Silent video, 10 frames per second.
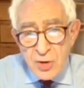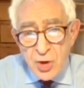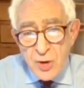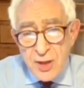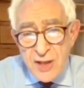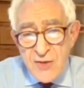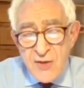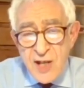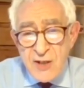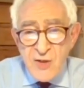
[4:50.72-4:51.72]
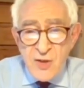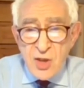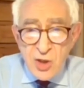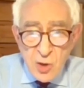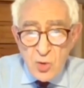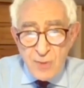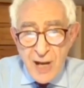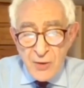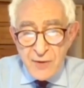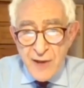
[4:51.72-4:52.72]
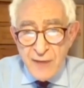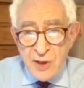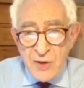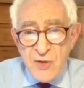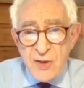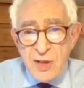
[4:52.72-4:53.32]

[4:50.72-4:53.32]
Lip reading: The truth is, there is a huge amount of evidence,